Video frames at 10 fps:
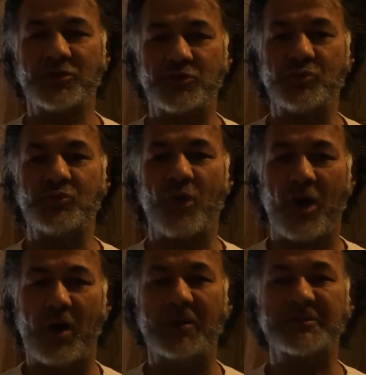do
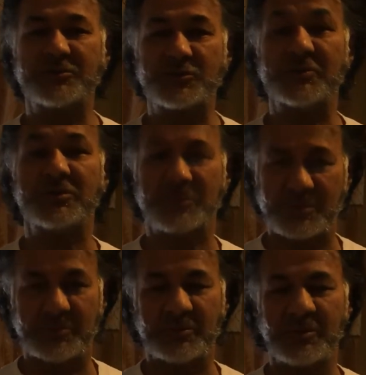unto
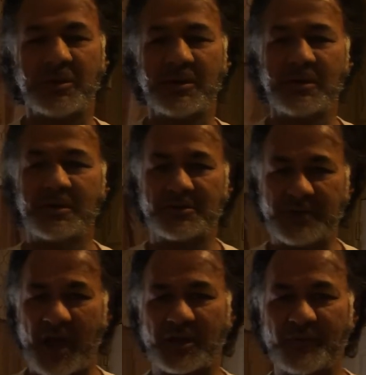you.
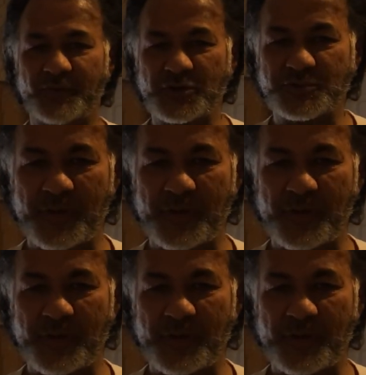Thank you for this